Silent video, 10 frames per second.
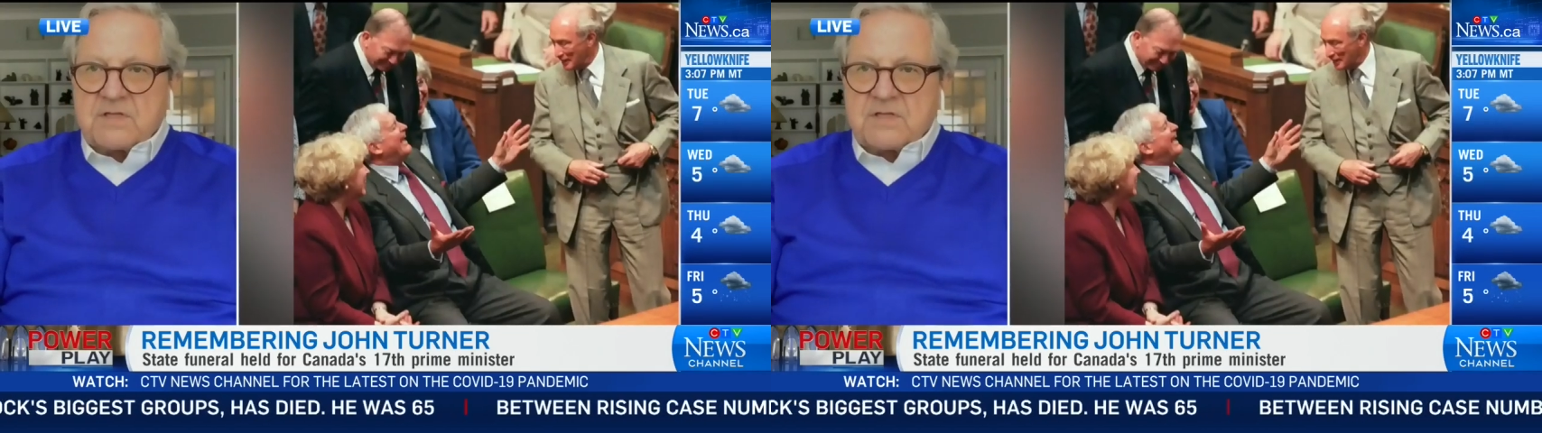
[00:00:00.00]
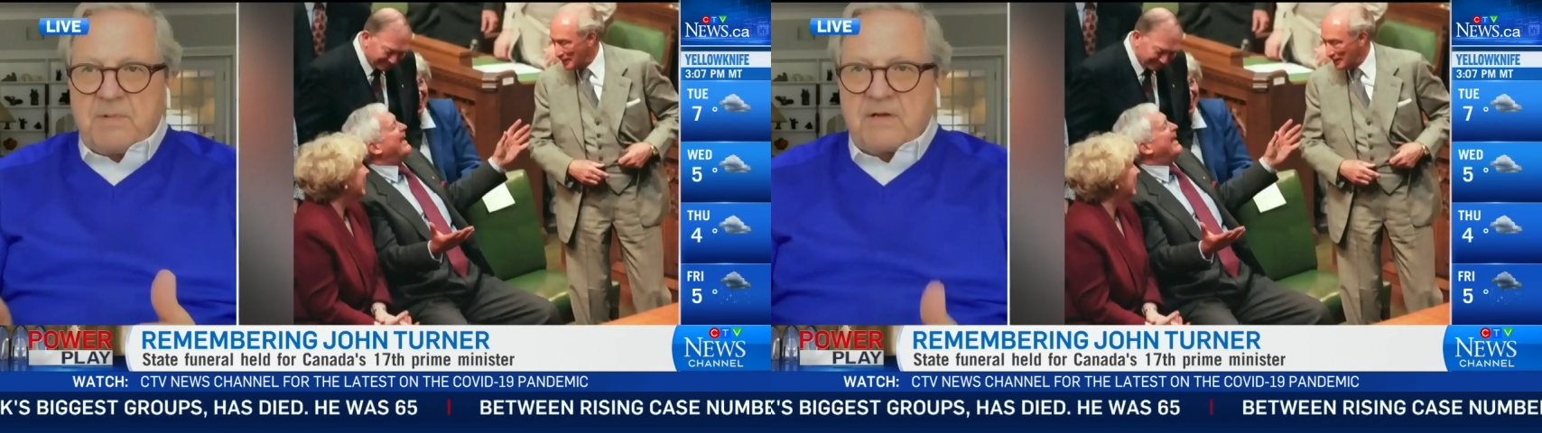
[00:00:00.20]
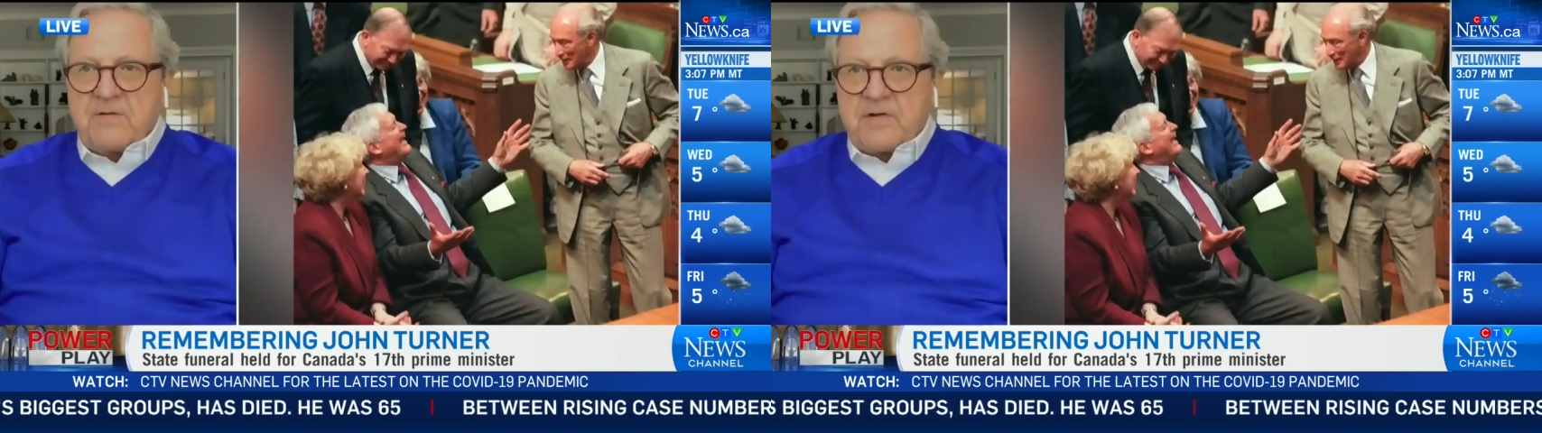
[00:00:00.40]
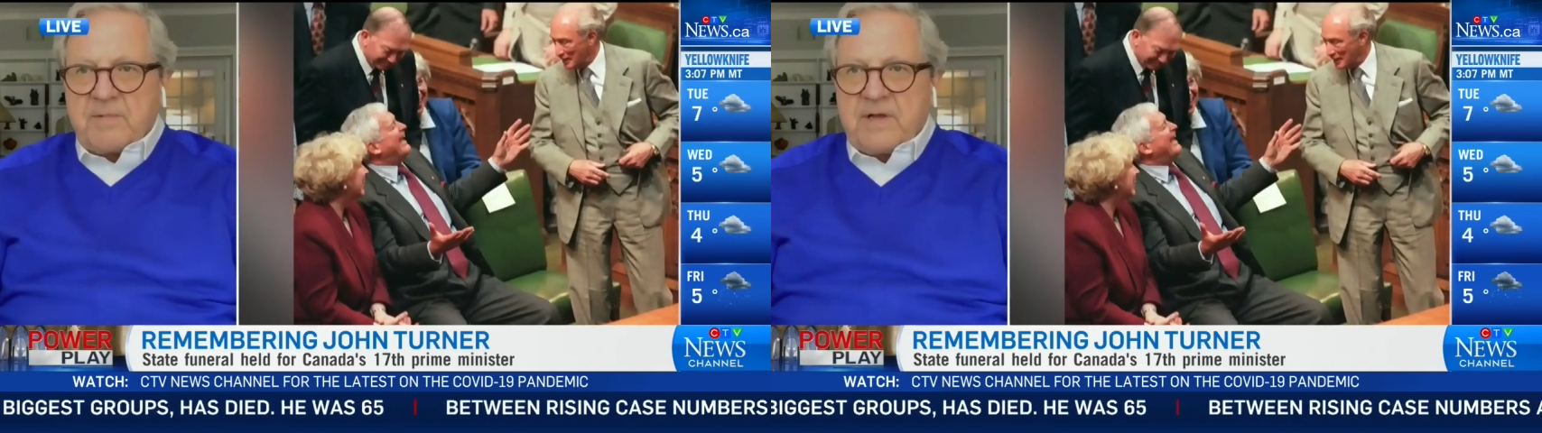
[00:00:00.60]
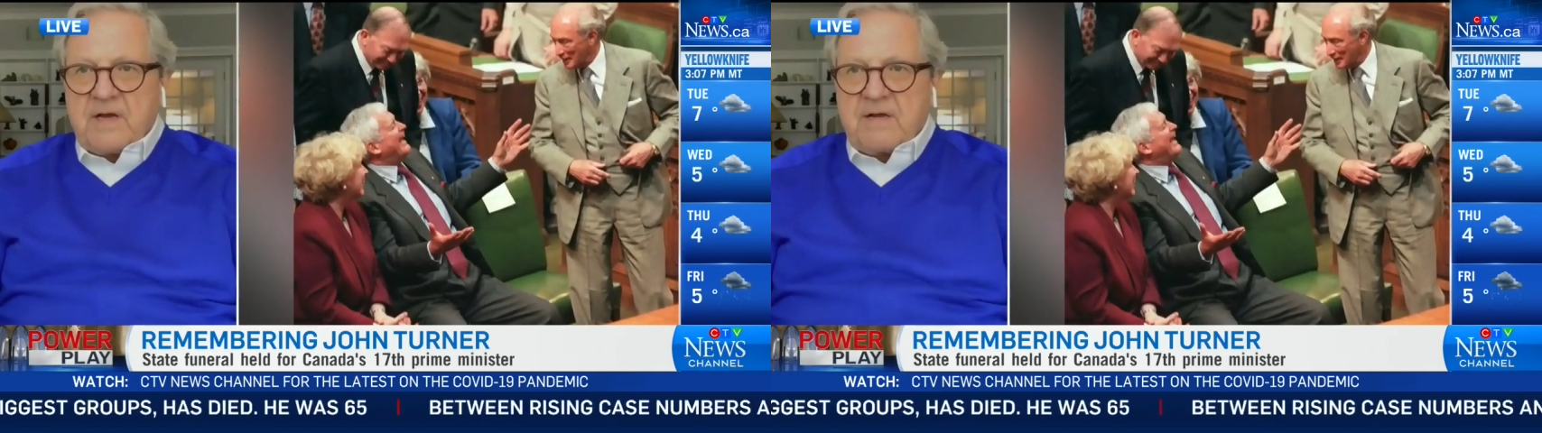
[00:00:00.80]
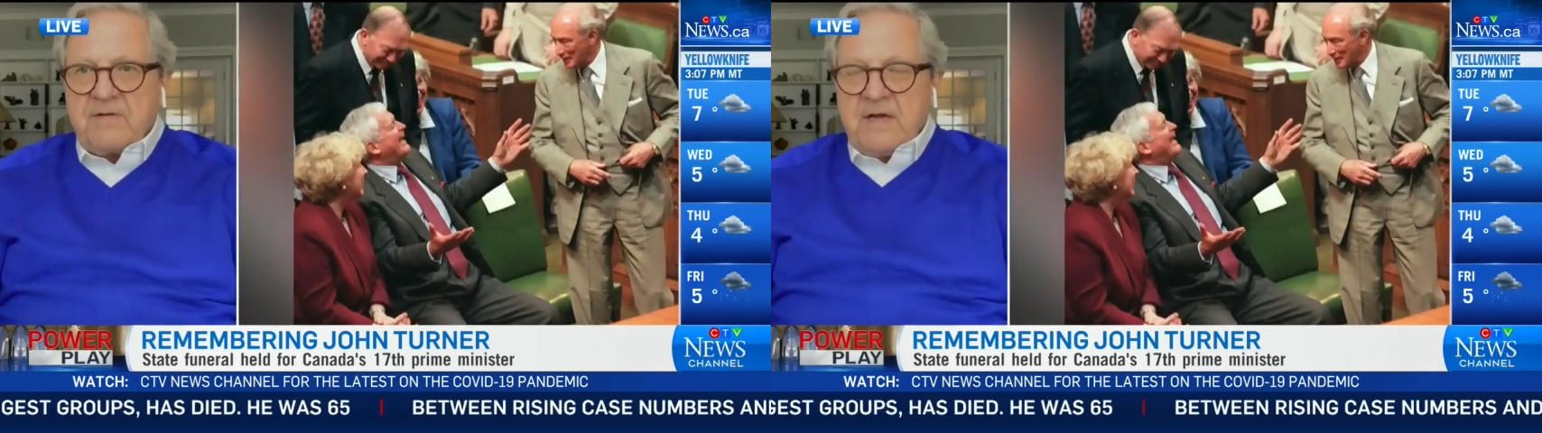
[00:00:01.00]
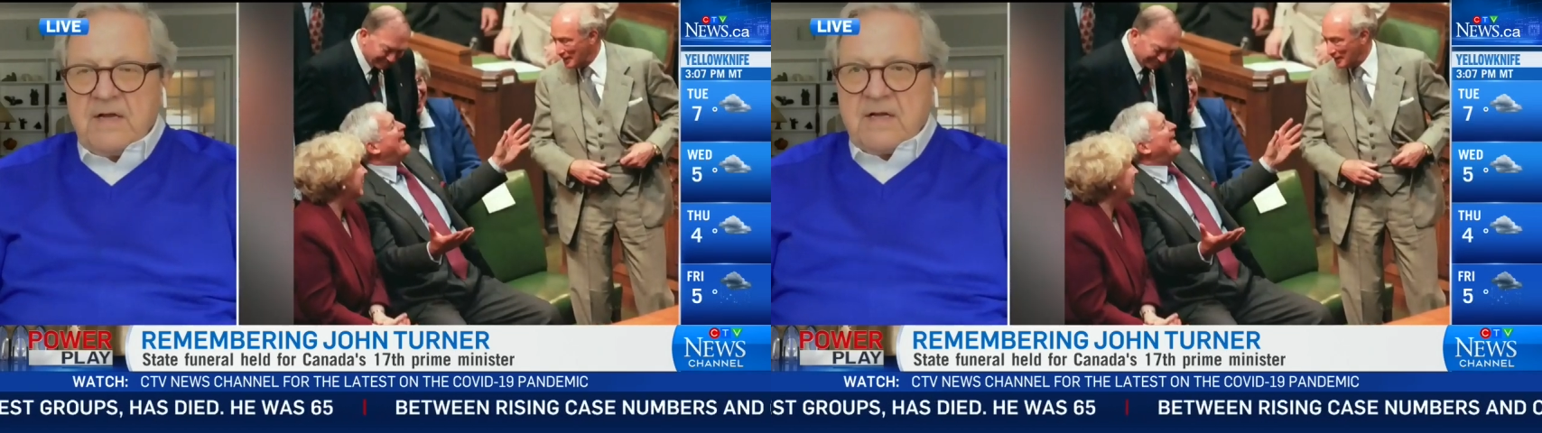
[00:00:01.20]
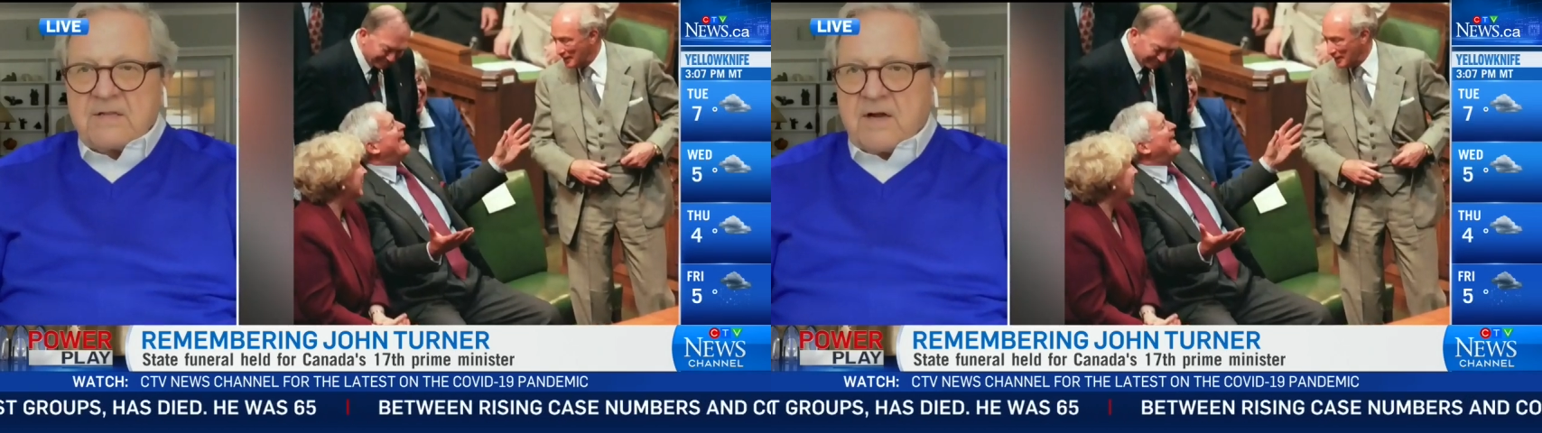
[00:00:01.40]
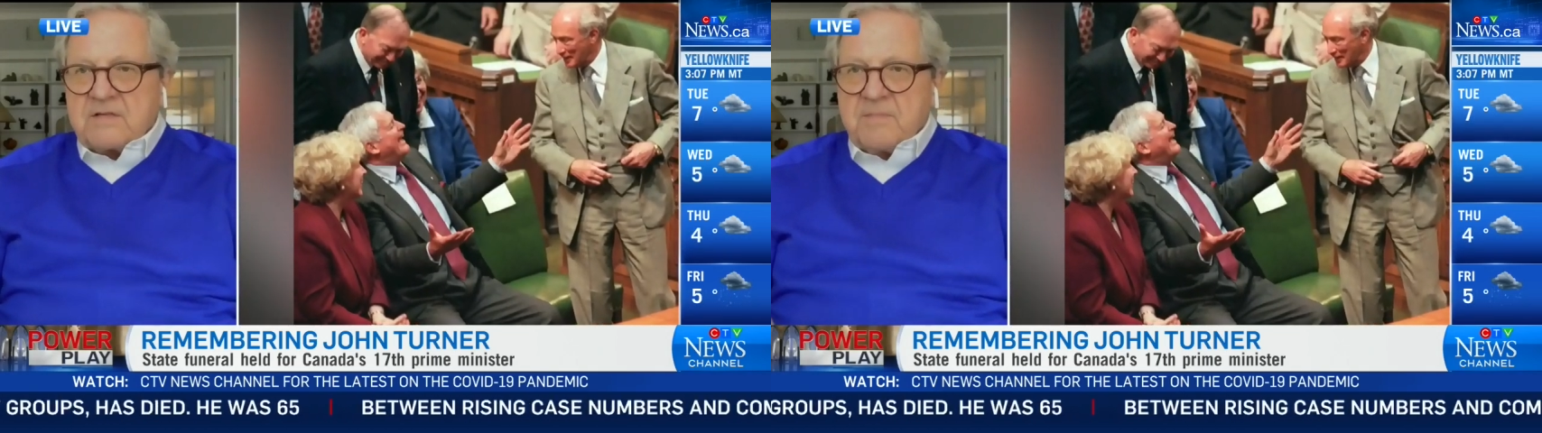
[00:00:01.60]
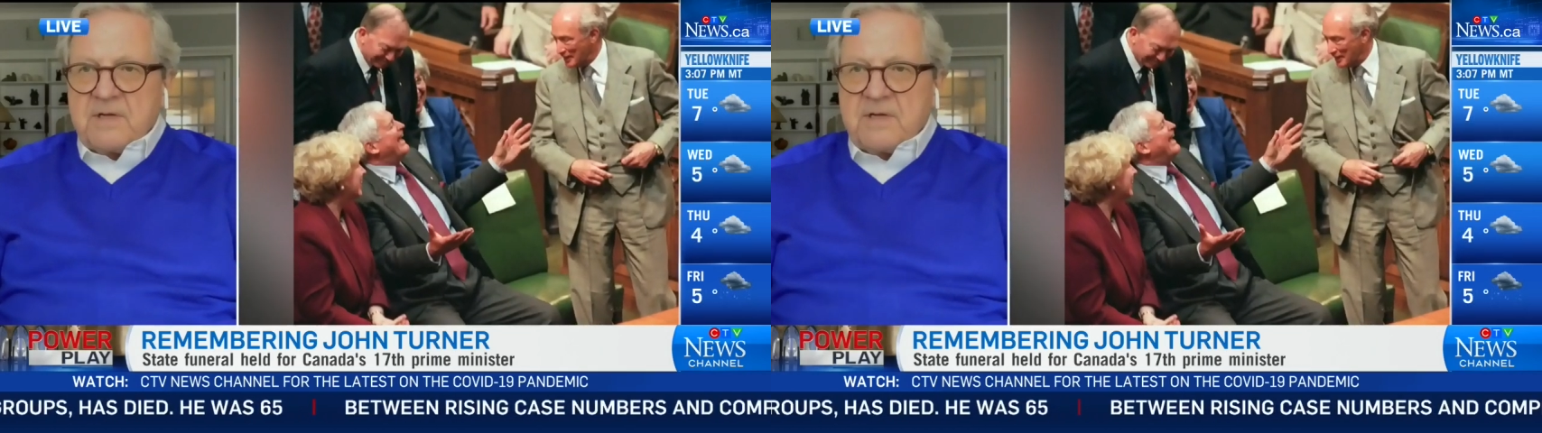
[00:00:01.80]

Speaker 1: to speak on their behalf, not to be